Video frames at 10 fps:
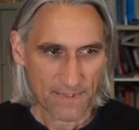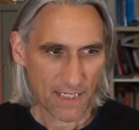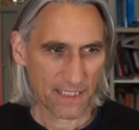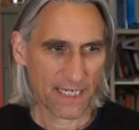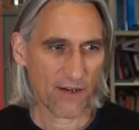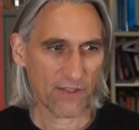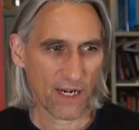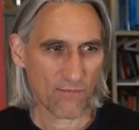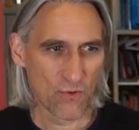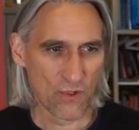And now
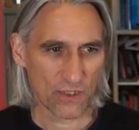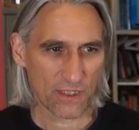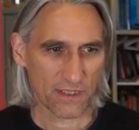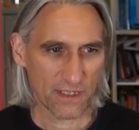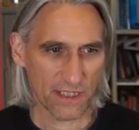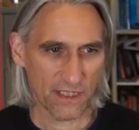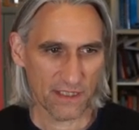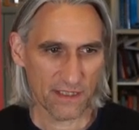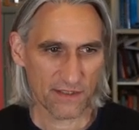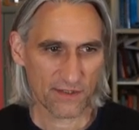that rook
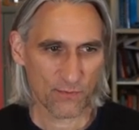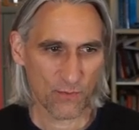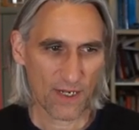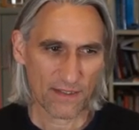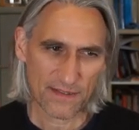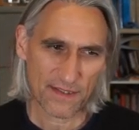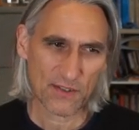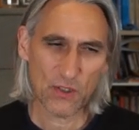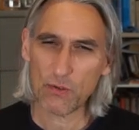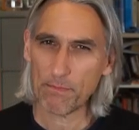is, well, it
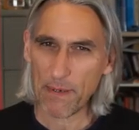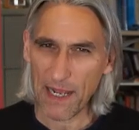doesn't look